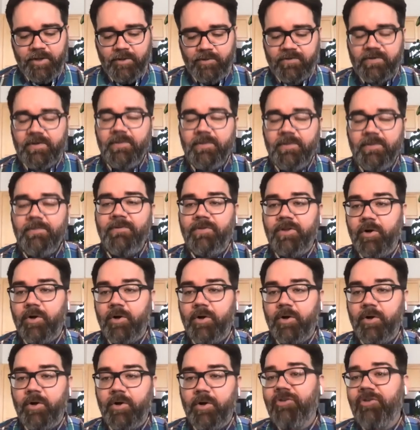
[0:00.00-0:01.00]
some of the
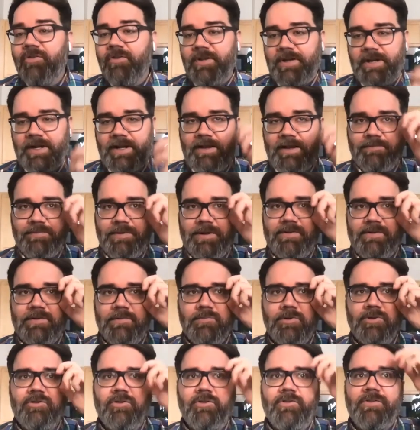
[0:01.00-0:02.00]
questions that I have based
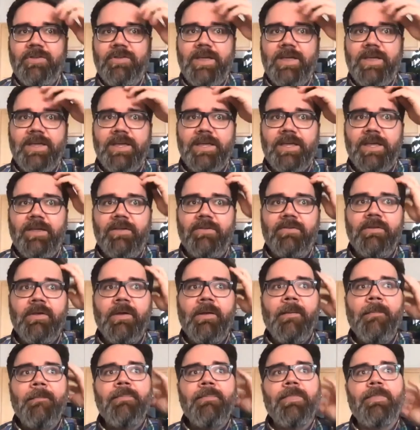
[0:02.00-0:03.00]
on what you're saying is,
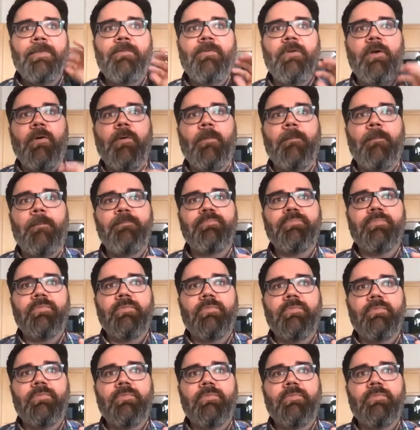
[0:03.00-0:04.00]
so
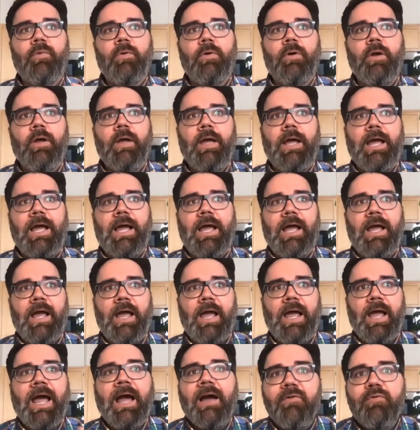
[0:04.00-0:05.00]

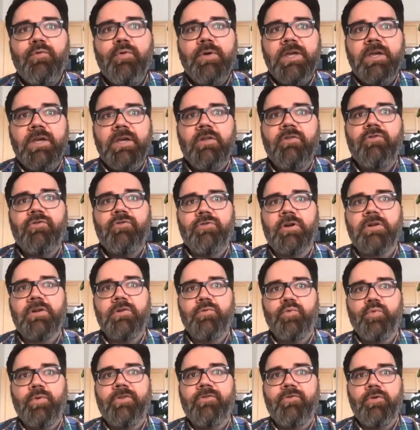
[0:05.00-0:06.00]
have we
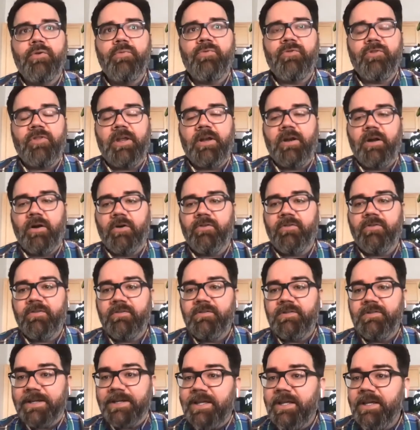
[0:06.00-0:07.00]
constructed risk groups that are
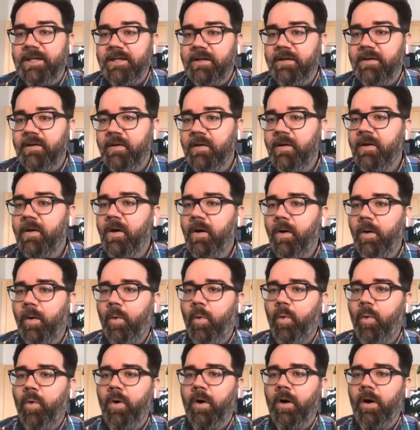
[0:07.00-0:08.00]
sticking,
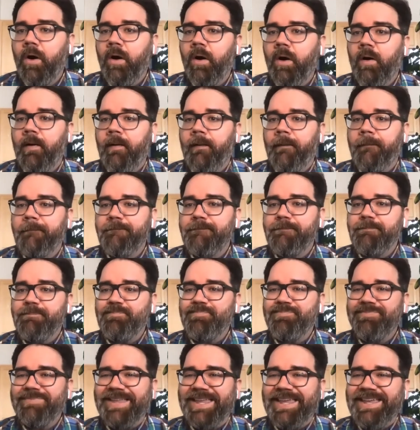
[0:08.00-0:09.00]
or
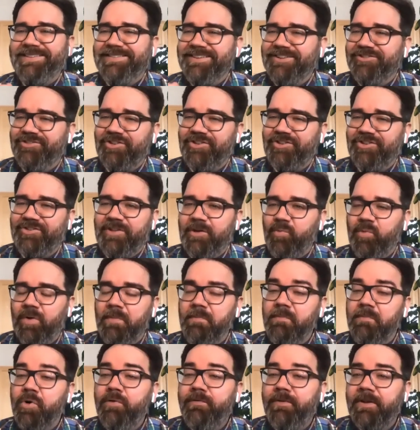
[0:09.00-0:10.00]
is it just that we're
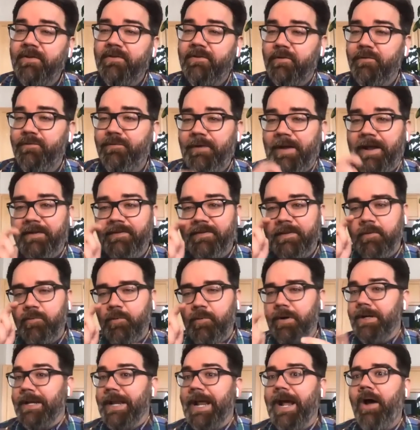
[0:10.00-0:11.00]
moving so fast that
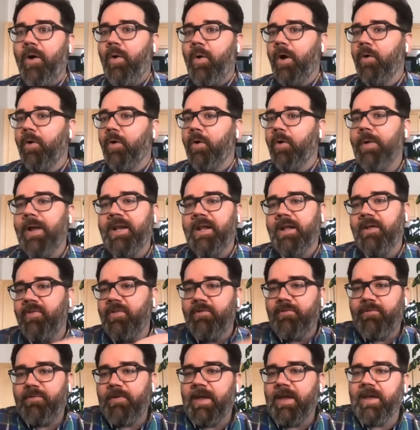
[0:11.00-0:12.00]
we're now already in
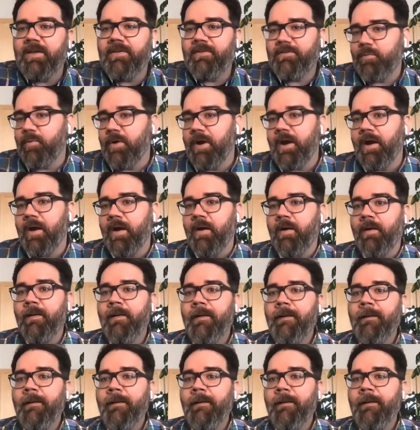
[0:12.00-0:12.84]
the phase where